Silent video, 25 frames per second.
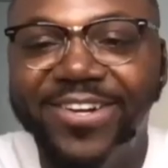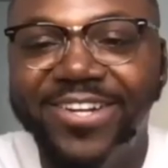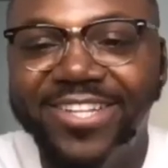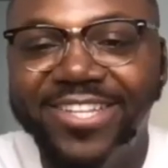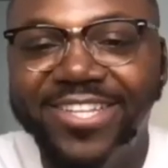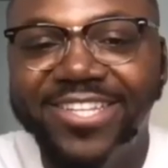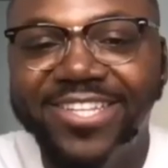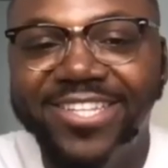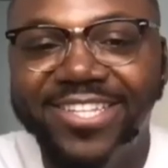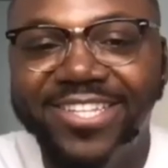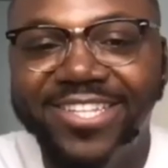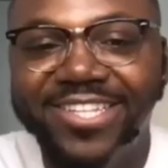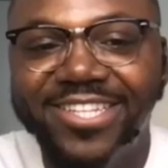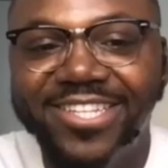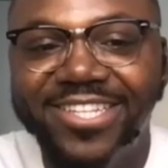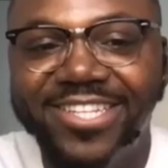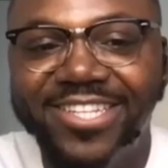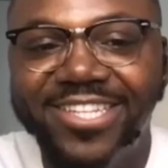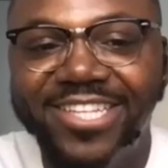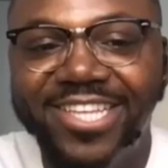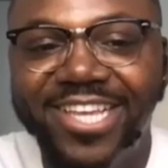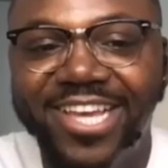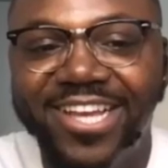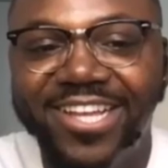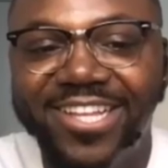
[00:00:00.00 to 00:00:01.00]
Awesome. I agree.
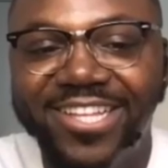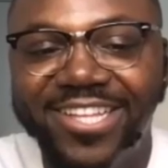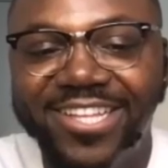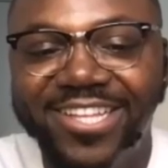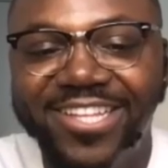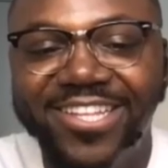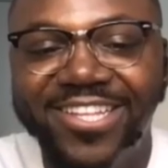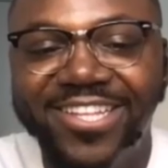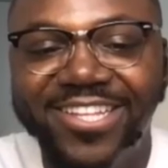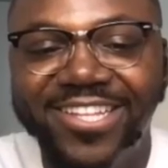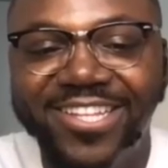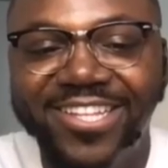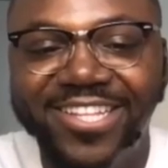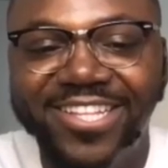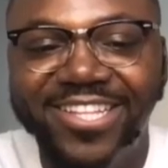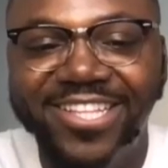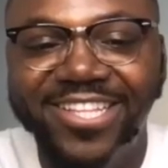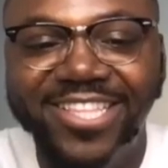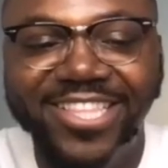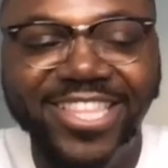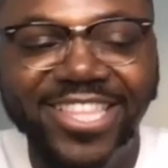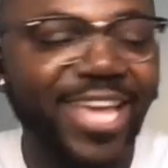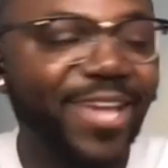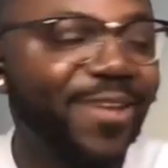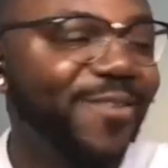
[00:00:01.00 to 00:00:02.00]
Yeah,
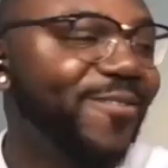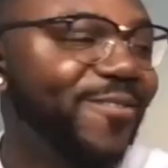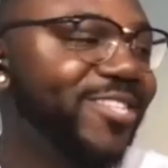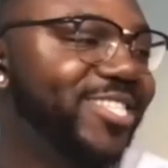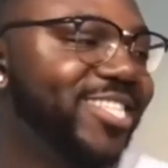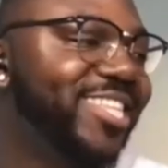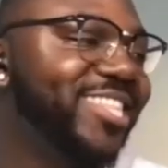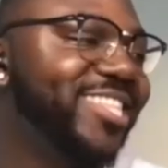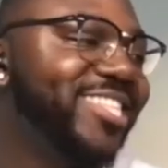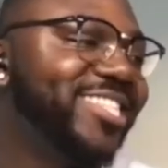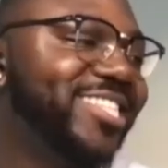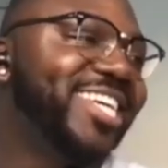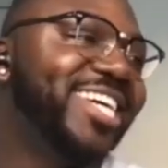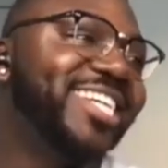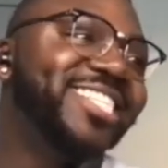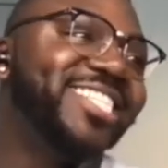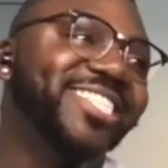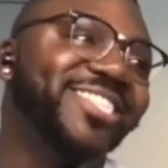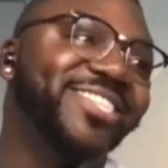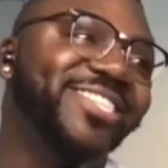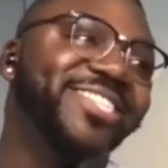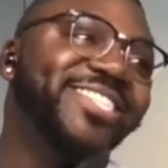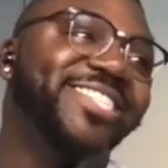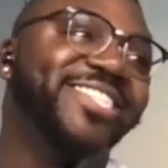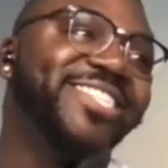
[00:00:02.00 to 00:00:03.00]
thank you for
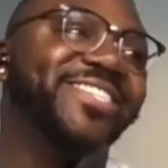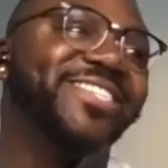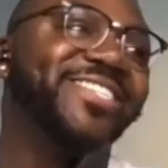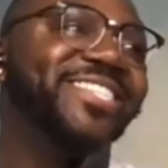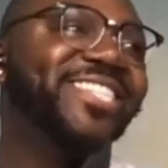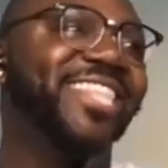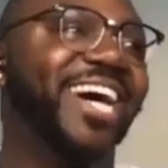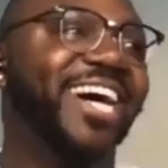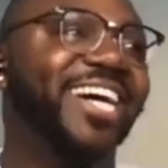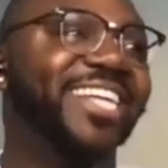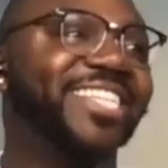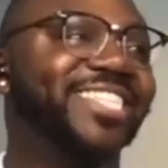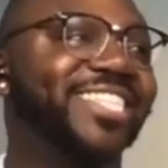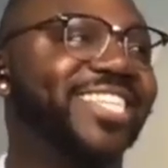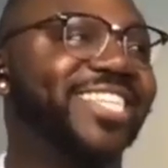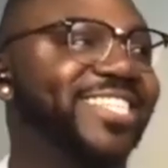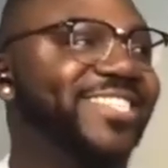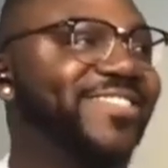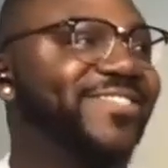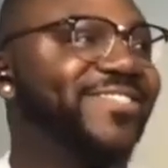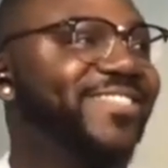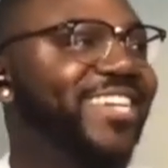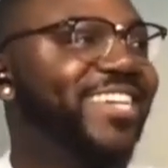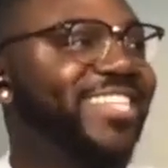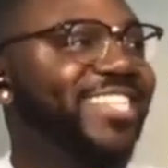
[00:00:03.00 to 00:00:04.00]
synthesizing those those
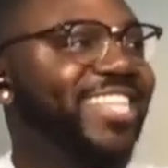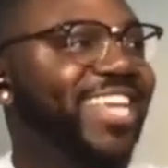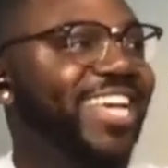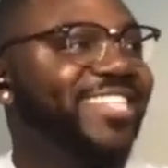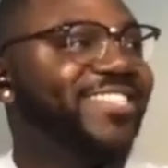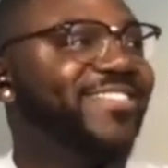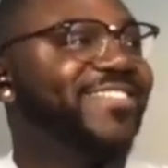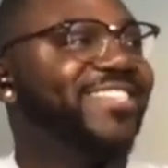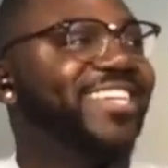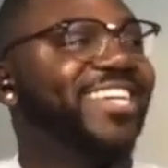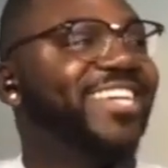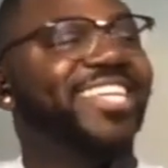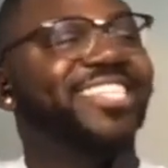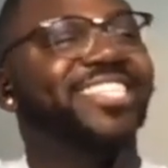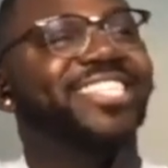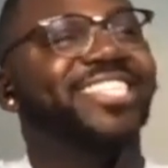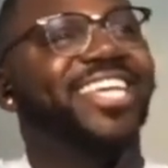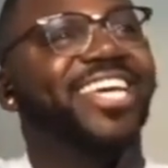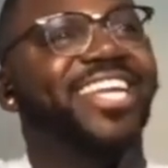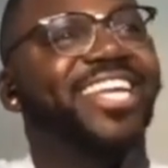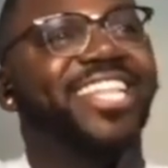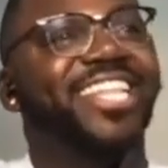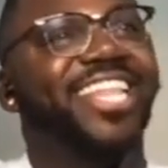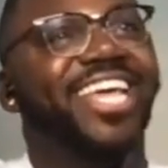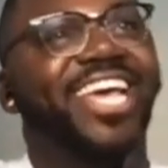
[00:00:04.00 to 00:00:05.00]
thoughts because sometimes yeah, sometimes
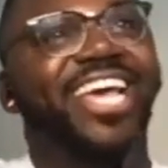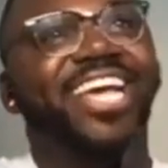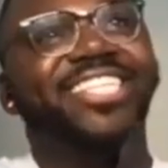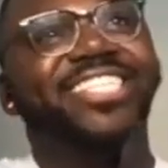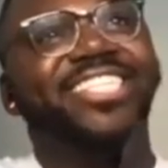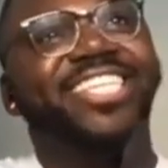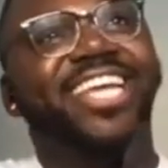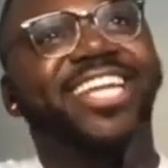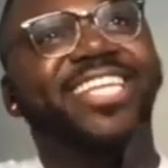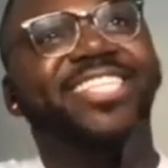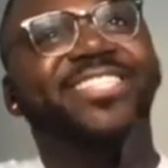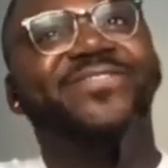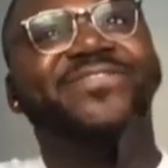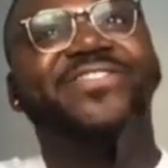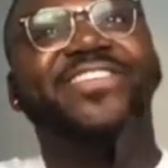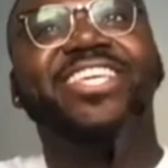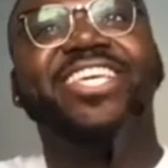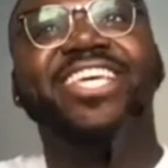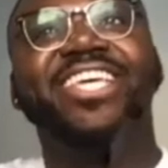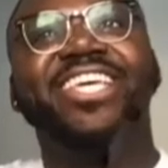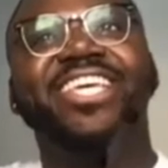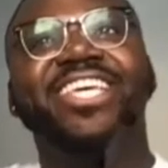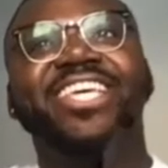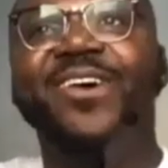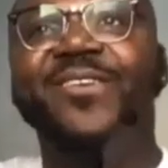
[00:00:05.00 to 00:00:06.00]
I just gotta like I just gotta
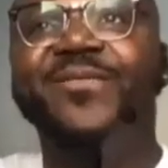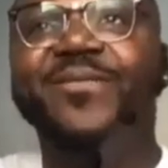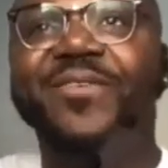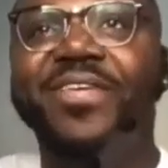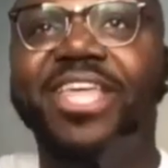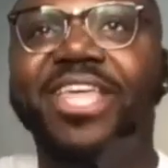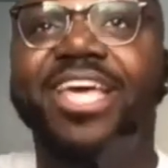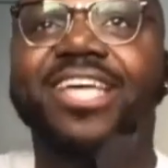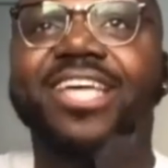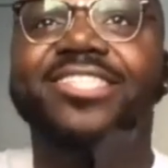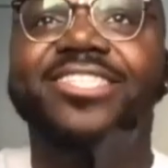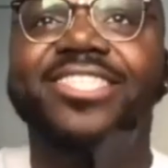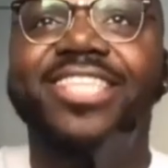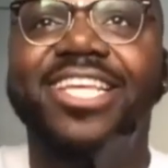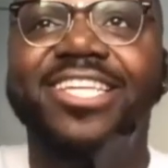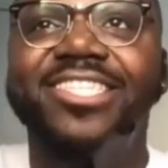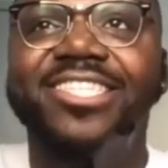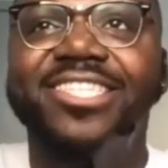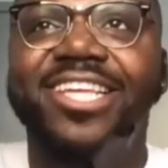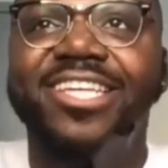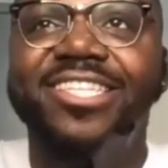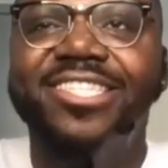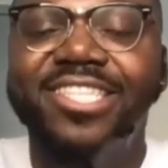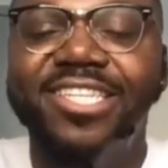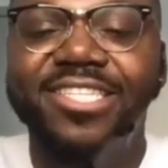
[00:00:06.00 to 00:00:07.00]
speak it out. But
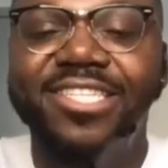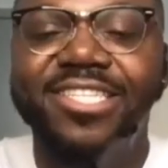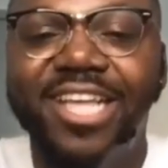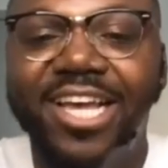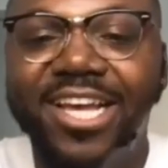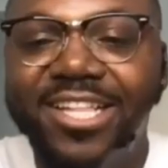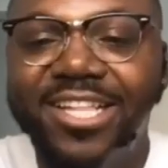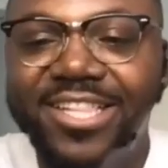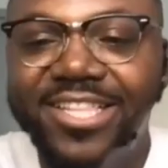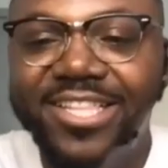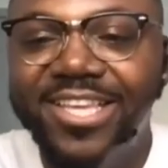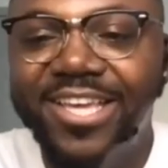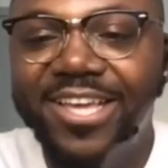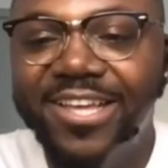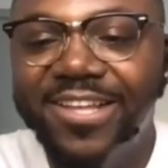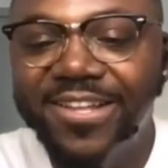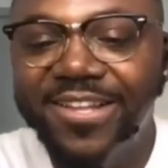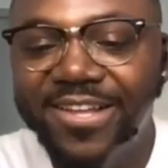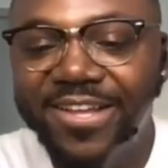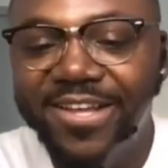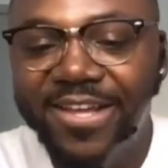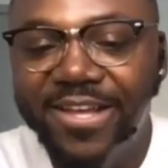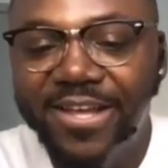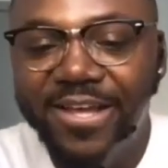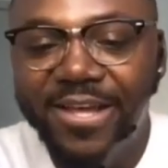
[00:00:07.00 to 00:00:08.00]
yes, that that's exactly
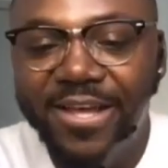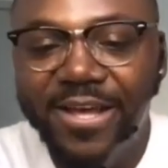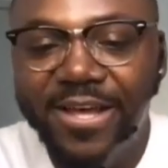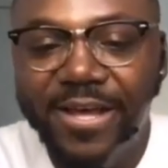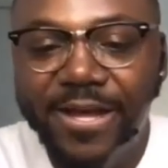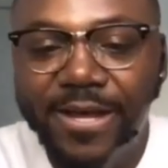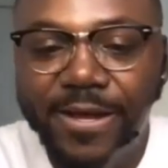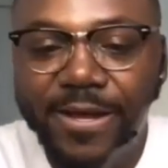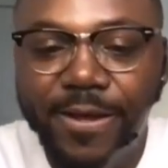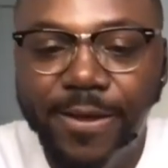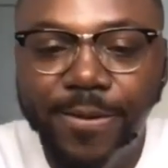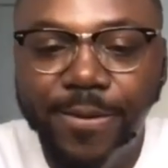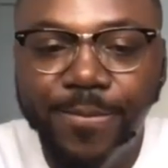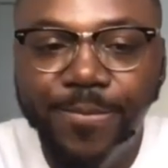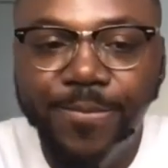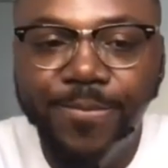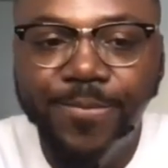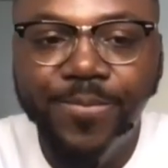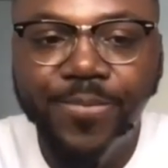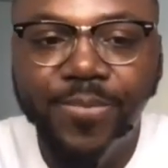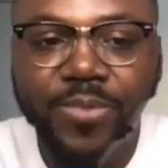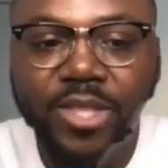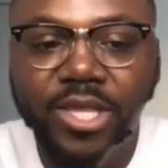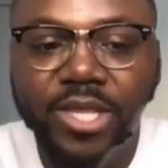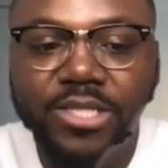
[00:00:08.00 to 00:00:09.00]
it.
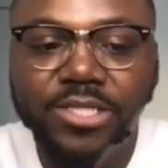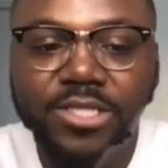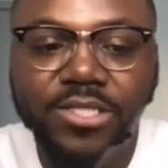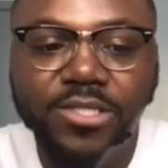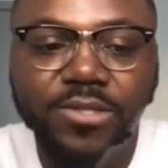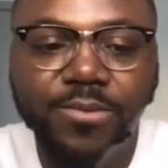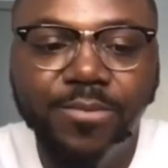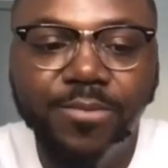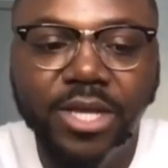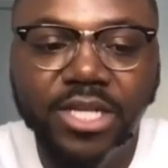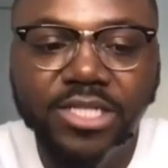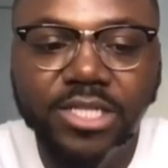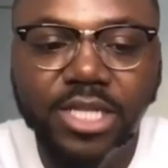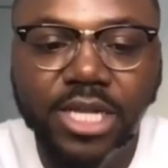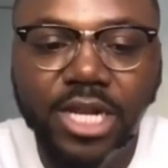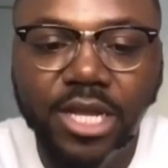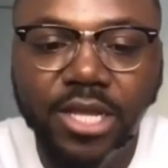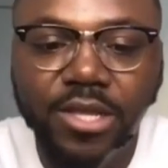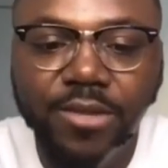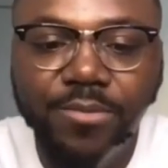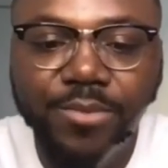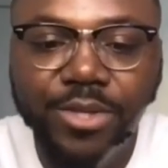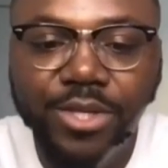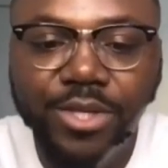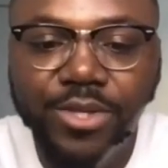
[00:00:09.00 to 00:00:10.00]
Um, this is the
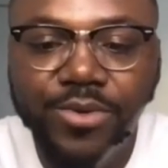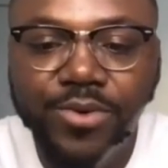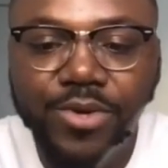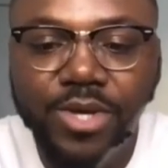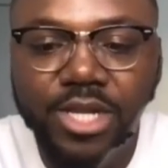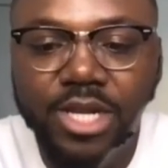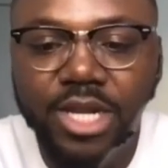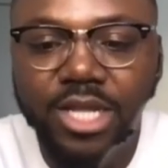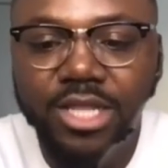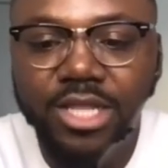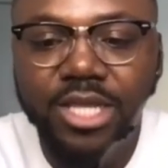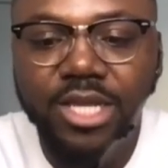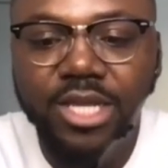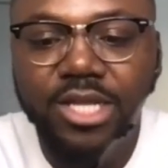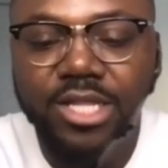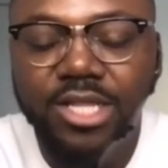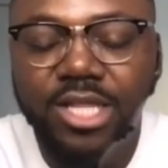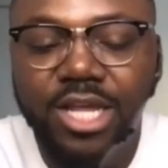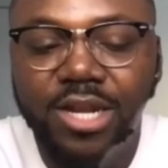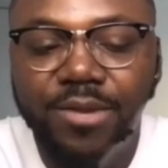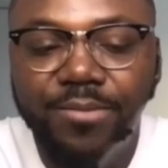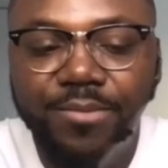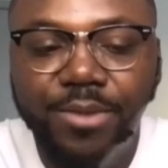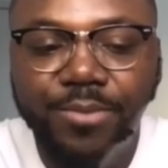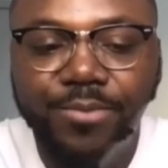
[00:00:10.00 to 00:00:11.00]
best that I could be doing. I
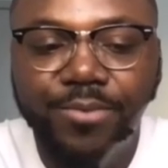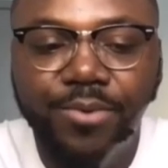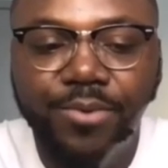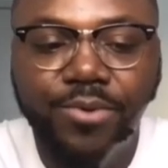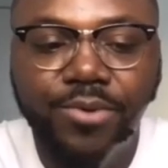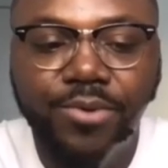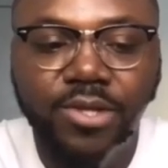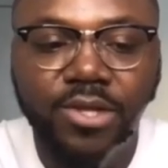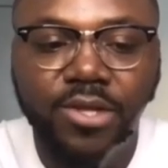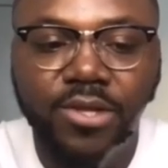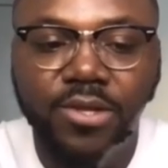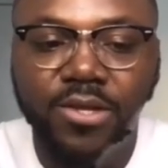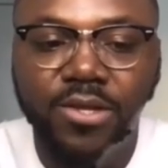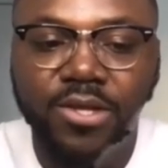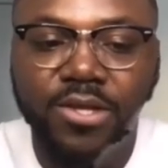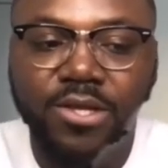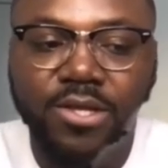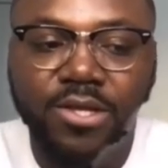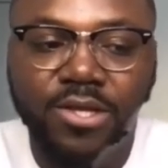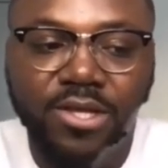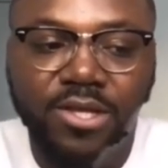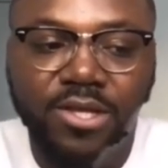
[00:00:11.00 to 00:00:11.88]
think a lot of people